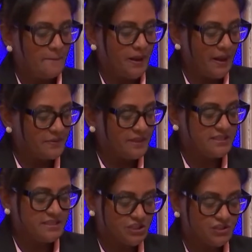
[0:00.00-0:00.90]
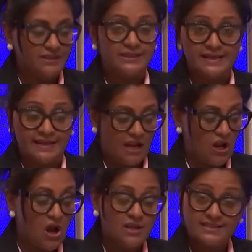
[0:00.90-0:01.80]
public digital learning
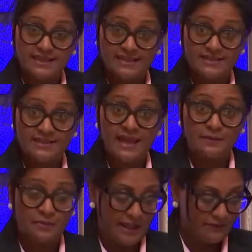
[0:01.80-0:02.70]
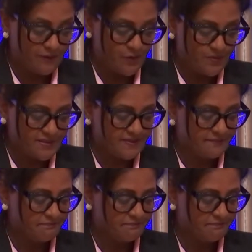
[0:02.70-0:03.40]
content and platforms.